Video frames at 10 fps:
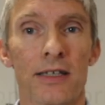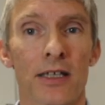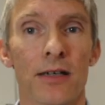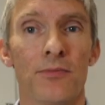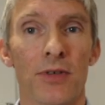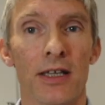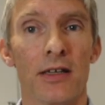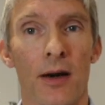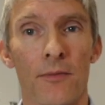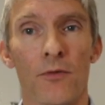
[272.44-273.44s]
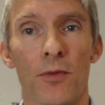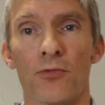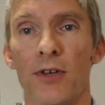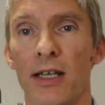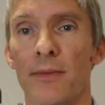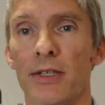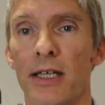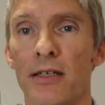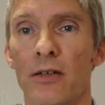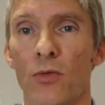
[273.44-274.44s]
as a company, Carbon Footprint
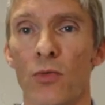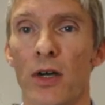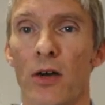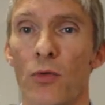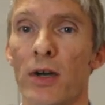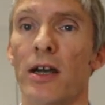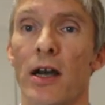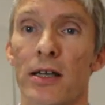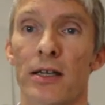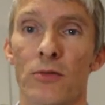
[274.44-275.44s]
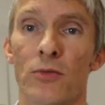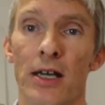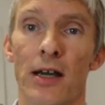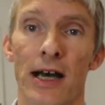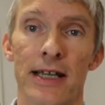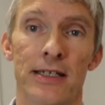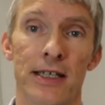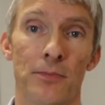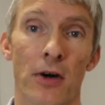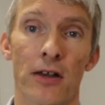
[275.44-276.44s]
Limited, we're
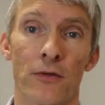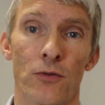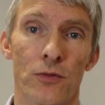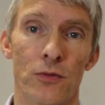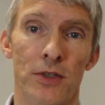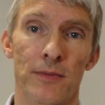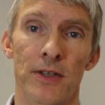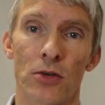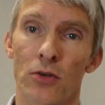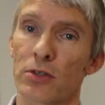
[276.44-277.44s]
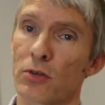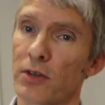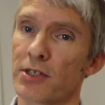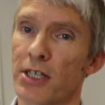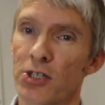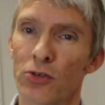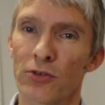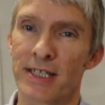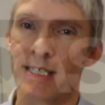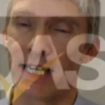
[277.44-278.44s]
actually part of something called the Quality Assurance